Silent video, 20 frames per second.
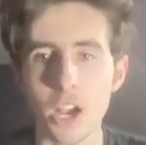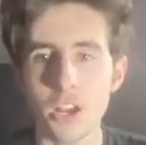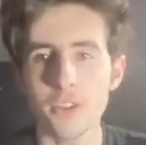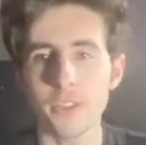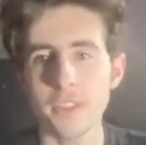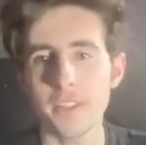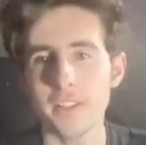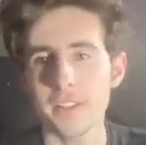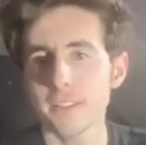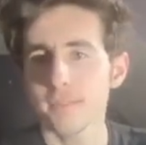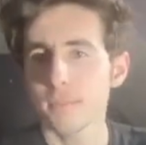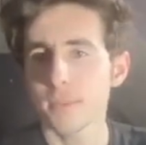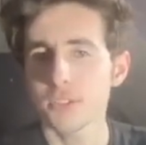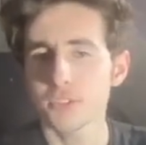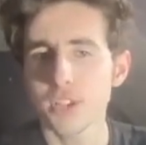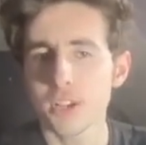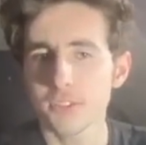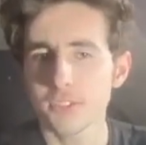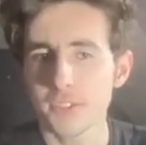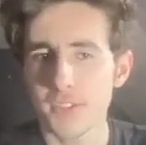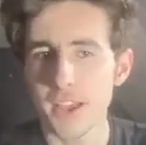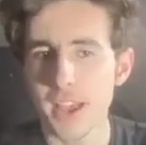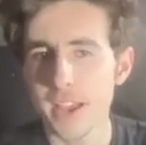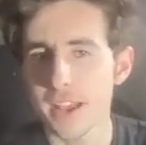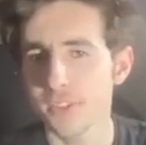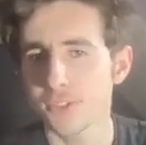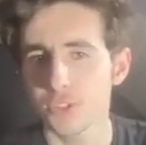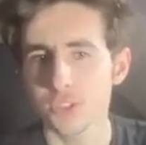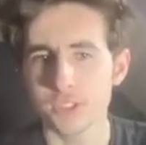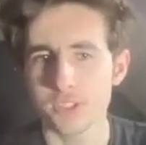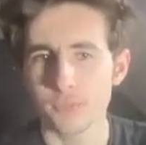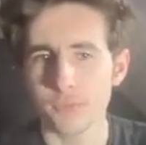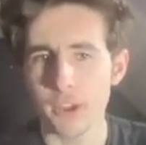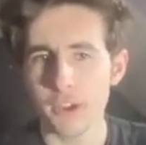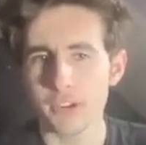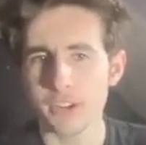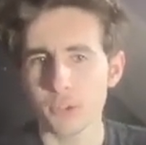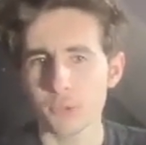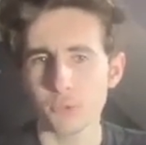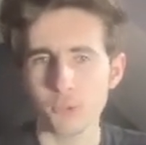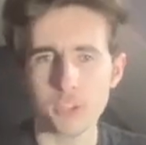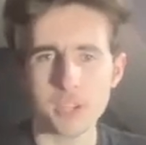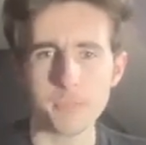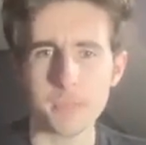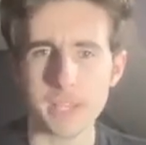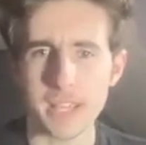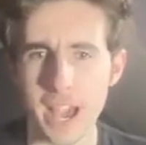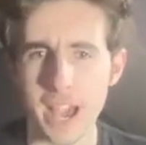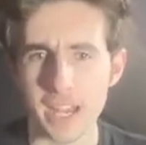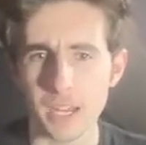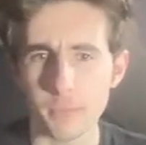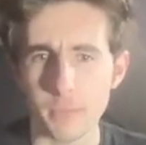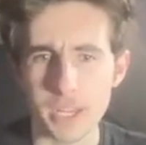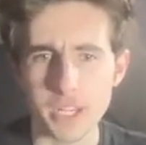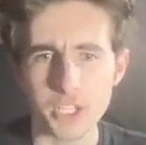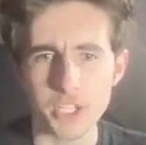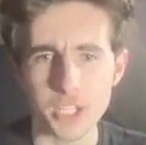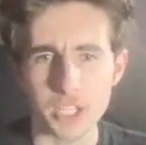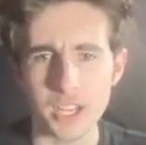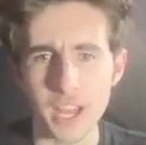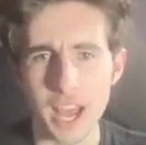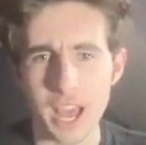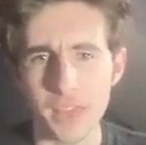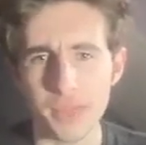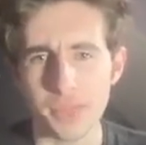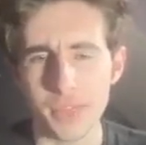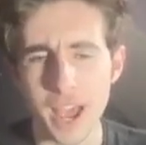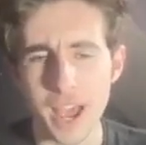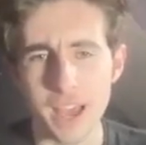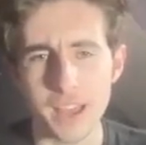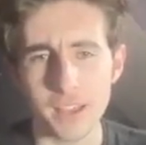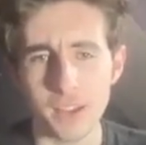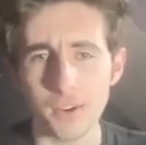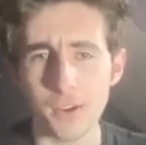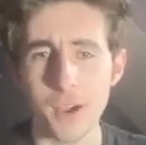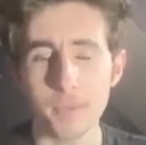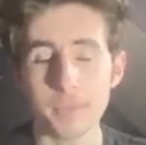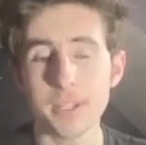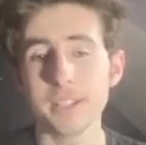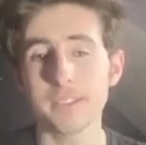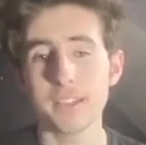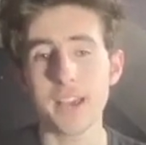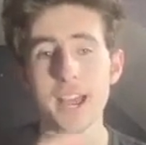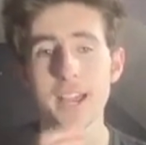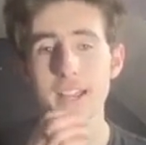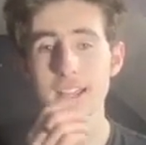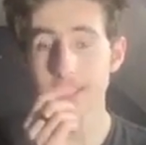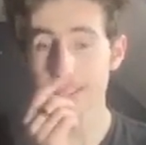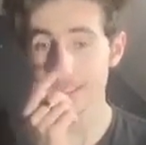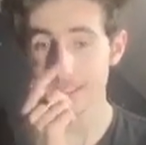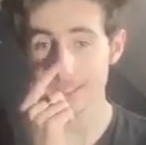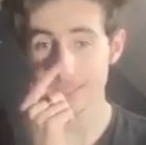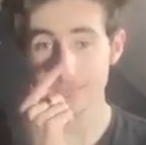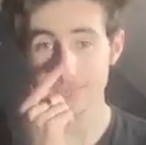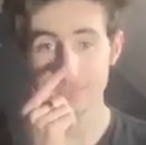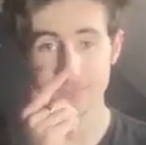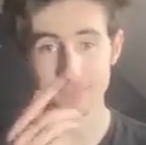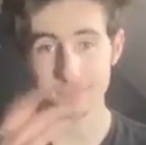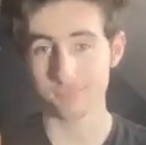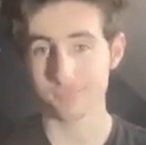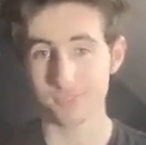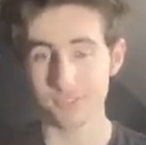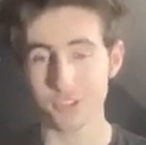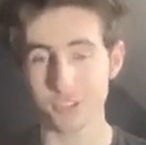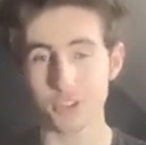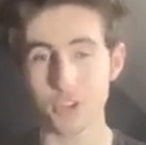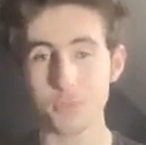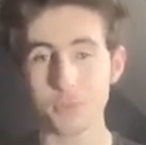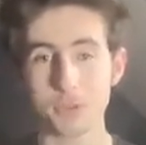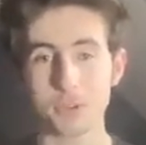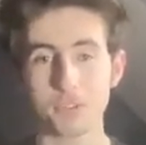I don't think there's much else there. It's just a very creepy animation, and that I mean that is super